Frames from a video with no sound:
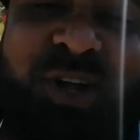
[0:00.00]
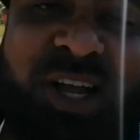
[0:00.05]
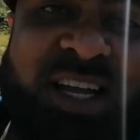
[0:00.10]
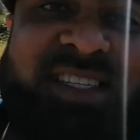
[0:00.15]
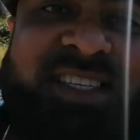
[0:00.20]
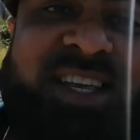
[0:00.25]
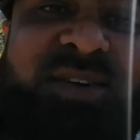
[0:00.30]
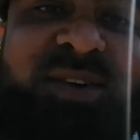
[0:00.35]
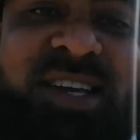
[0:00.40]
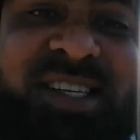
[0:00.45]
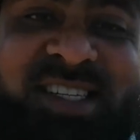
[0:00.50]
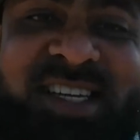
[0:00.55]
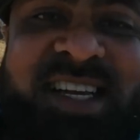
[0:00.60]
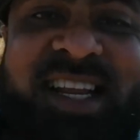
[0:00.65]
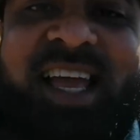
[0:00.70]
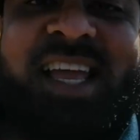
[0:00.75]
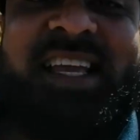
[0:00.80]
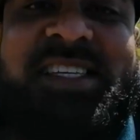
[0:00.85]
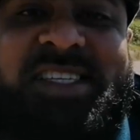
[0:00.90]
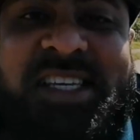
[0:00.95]
guys, that was a
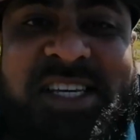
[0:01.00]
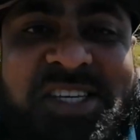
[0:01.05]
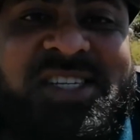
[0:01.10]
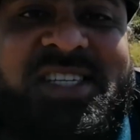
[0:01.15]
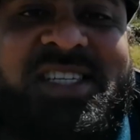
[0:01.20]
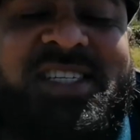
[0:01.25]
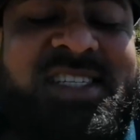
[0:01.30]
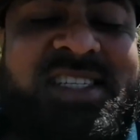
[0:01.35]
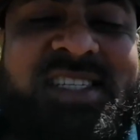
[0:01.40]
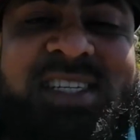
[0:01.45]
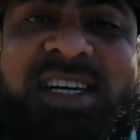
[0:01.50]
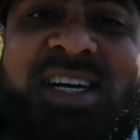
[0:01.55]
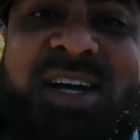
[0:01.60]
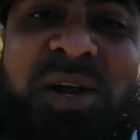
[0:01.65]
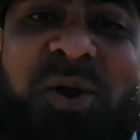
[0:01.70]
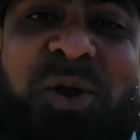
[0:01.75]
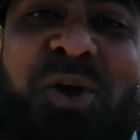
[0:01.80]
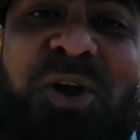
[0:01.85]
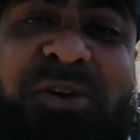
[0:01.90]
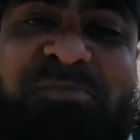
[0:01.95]
nice session. I
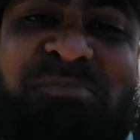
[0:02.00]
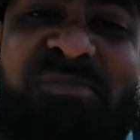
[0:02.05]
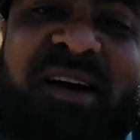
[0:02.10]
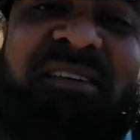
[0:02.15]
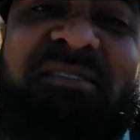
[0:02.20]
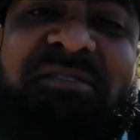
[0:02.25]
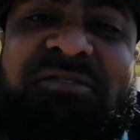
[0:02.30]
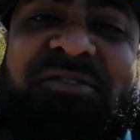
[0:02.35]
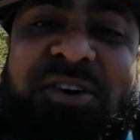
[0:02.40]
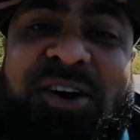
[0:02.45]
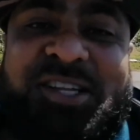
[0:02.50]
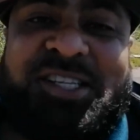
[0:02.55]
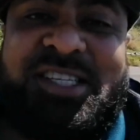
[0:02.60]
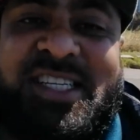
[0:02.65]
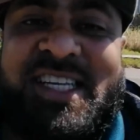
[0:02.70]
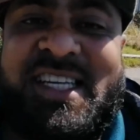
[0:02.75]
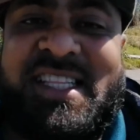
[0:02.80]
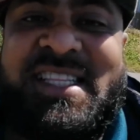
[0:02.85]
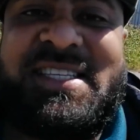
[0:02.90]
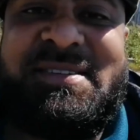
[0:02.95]
got my
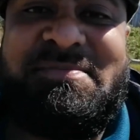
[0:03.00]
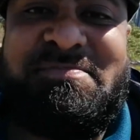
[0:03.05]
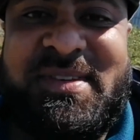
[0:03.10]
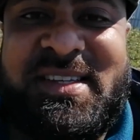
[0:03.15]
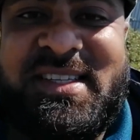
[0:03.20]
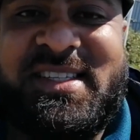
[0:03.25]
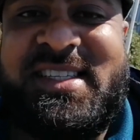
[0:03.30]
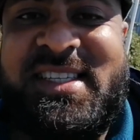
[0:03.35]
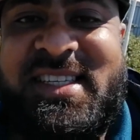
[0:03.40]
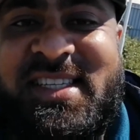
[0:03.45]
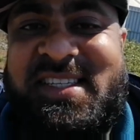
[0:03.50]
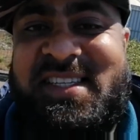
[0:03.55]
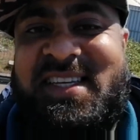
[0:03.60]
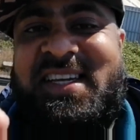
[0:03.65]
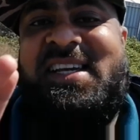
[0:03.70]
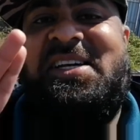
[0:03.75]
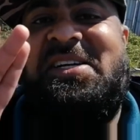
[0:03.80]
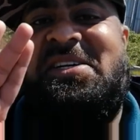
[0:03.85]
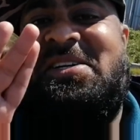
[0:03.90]
40th species,